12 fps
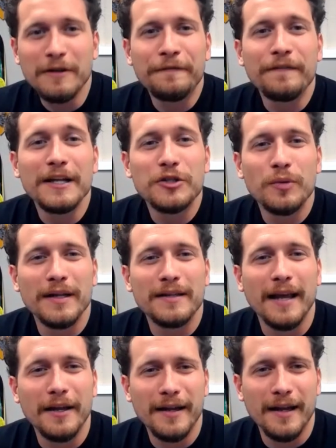How many flights would it
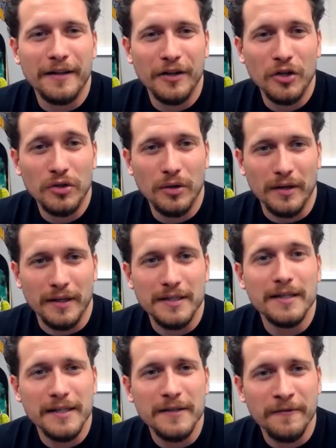take you to get to New York?
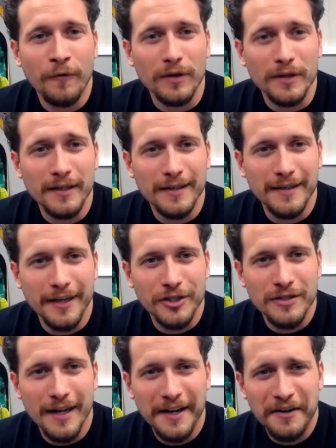Is it 14
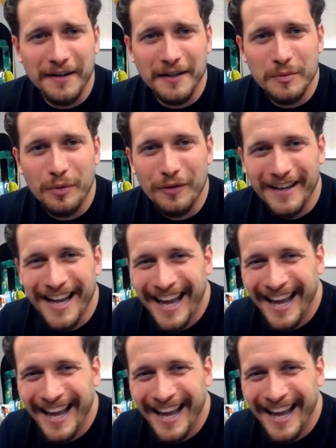connections later at this point?